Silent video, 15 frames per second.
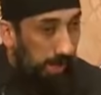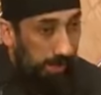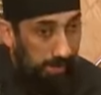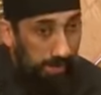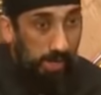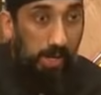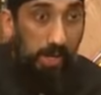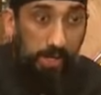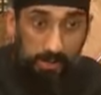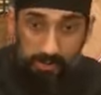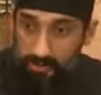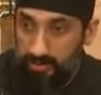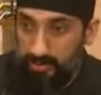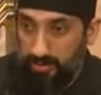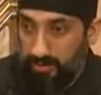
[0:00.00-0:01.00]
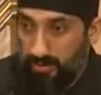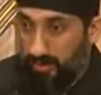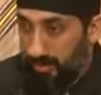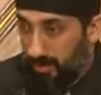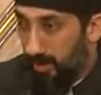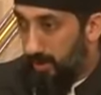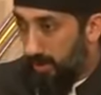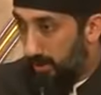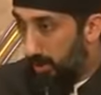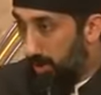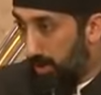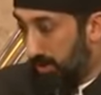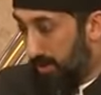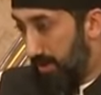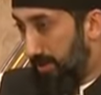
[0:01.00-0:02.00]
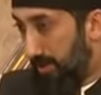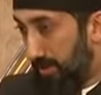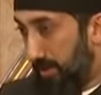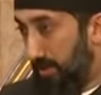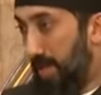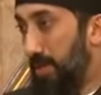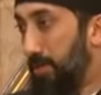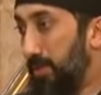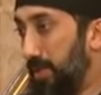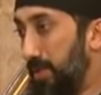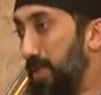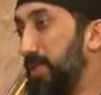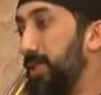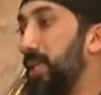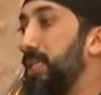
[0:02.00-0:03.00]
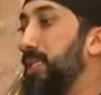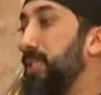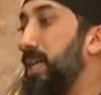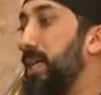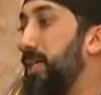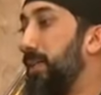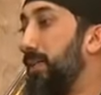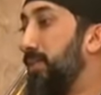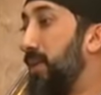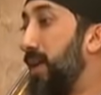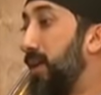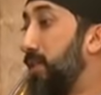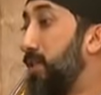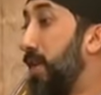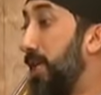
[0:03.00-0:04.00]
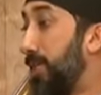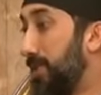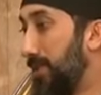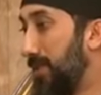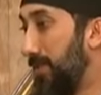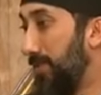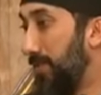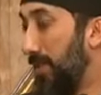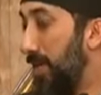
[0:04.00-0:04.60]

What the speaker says: Our heart is around it, is inside of our chest.